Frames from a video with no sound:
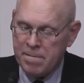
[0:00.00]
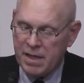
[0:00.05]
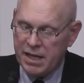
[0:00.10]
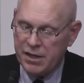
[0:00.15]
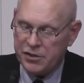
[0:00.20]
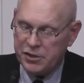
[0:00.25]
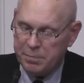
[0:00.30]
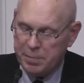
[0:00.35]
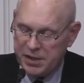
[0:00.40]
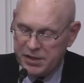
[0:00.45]

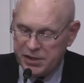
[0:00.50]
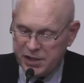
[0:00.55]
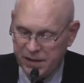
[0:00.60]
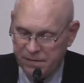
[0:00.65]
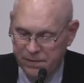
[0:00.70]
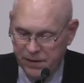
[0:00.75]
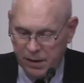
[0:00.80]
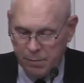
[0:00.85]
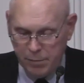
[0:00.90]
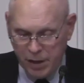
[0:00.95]
His
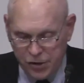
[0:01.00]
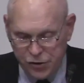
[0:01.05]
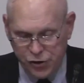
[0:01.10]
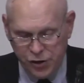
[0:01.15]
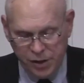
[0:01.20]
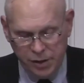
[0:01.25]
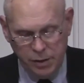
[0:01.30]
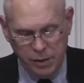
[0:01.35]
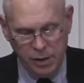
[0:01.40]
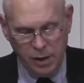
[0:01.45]
specific
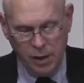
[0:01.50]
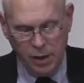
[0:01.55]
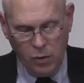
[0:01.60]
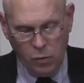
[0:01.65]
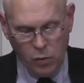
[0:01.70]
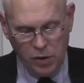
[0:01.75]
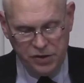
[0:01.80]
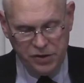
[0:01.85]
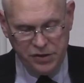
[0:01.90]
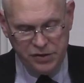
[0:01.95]
mission
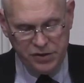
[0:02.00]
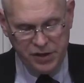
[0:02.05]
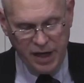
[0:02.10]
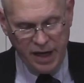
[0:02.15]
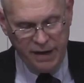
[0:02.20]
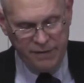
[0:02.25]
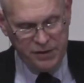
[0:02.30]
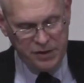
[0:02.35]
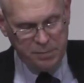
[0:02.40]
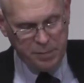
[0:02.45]
was to
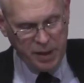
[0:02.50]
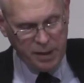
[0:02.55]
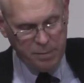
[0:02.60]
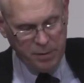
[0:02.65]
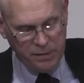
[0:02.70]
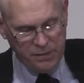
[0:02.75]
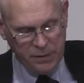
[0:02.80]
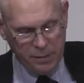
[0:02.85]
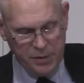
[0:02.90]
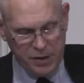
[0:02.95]
save his
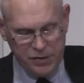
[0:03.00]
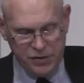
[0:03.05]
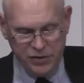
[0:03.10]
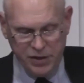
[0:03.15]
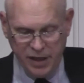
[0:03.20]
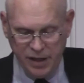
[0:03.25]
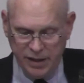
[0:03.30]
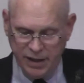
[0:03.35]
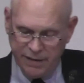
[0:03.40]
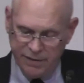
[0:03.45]
people from their
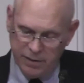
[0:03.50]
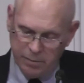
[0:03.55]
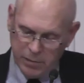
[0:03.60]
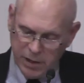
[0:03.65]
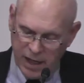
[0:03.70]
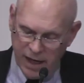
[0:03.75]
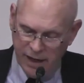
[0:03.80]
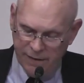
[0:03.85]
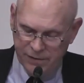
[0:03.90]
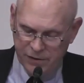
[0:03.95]
sin, give them
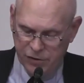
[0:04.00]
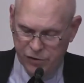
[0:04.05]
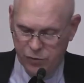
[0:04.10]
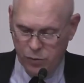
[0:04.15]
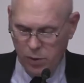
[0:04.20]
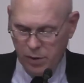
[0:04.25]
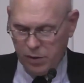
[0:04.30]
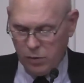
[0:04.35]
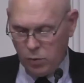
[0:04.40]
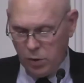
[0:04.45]
life,
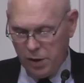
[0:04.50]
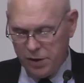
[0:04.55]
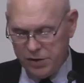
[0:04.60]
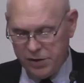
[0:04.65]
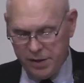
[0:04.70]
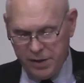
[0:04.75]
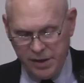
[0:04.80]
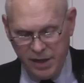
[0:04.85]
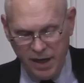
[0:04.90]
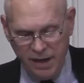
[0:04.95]
destroy the works
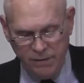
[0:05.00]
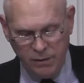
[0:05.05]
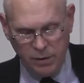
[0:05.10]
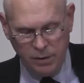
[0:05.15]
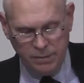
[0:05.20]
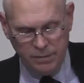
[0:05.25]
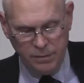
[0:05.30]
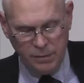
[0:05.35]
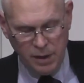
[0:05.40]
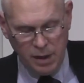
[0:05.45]
of the devil.
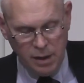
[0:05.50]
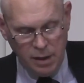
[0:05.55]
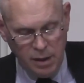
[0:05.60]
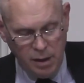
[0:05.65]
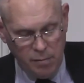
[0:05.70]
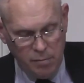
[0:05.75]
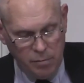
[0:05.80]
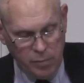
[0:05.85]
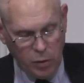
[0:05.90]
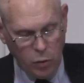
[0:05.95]

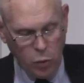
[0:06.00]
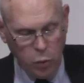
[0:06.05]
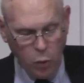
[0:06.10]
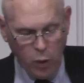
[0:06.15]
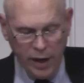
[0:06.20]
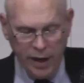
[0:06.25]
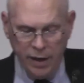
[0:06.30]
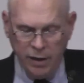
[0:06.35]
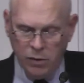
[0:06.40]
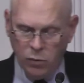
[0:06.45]
But
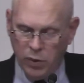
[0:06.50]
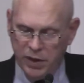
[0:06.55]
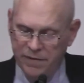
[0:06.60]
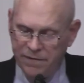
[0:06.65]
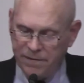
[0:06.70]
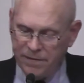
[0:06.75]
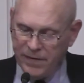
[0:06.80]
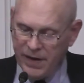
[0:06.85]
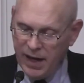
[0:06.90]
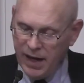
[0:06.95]
where do we
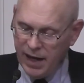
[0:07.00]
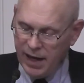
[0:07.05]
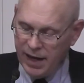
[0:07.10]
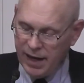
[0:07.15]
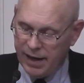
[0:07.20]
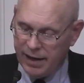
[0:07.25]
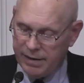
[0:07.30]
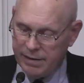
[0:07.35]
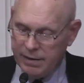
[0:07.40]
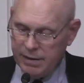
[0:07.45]

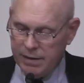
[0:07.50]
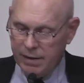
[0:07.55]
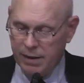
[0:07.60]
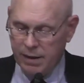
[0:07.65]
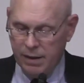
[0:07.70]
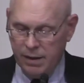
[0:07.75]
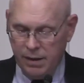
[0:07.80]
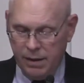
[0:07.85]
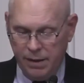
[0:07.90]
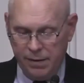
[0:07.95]
find
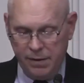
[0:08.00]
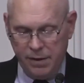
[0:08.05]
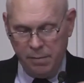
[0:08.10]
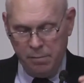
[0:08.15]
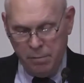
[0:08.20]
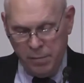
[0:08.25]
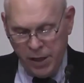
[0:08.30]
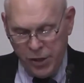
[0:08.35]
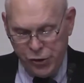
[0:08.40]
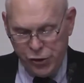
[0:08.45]
the
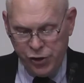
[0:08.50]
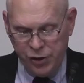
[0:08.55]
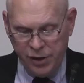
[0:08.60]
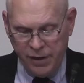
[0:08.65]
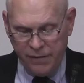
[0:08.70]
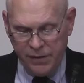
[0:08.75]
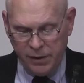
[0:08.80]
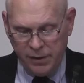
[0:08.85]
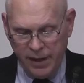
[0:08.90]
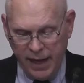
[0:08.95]
mission
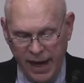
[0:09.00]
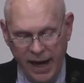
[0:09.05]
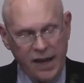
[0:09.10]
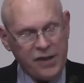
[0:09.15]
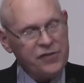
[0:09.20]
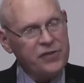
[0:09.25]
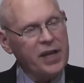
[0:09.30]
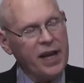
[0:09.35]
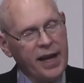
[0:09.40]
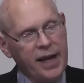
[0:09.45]
of the
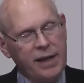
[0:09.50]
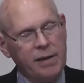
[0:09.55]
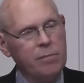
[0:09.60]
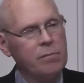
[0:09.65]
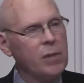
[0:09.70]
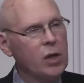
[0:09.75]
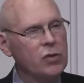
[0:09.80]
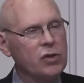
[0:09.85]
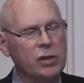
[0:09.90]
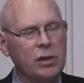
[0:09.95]
last Adam
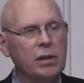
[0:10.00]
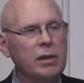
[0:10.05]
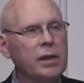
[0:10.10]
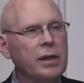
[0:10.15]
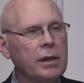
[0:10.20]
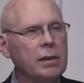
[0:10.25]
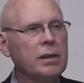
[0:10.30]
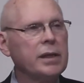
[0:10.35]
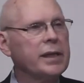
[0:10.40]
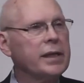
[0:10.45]
most
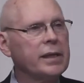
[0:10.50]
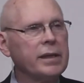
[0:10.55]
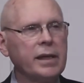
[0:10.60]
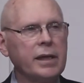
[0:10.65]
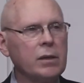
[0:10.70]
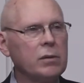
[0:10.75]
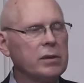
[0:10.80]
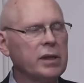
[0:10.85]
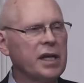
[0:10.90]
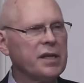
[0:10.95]
clearly in
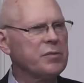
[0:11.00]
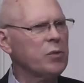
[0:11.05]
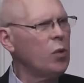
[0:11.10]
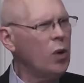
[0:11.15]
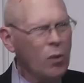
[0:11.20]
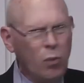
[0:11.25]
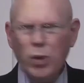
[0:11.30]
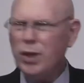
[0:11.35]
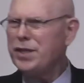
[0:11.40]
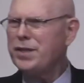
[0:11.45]
the Old Testament?
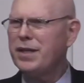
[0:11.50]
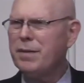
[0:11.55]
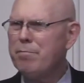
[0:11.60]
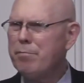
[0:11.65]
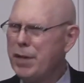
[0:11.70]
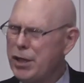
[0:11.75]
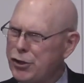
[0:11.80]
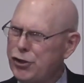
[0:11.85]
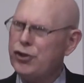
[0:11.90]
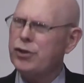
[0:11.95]
What was the
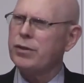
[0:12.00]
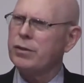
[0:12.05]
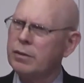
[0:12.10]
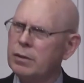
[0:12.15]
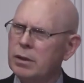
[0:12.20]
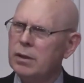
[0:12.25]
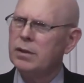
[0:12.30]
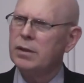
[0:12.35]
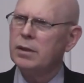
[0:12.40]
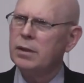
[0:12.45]
mission
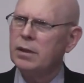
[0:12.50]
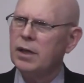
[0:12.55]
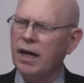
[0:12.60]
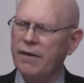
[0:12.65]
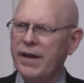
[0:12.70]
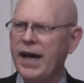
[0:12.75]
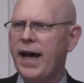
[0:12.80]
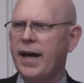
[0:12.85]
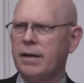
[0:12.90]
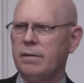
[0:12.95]

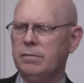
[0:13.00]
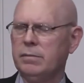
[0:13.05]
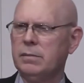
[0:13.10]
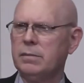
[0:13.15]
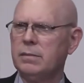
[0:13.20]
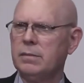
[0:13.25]
of Adam?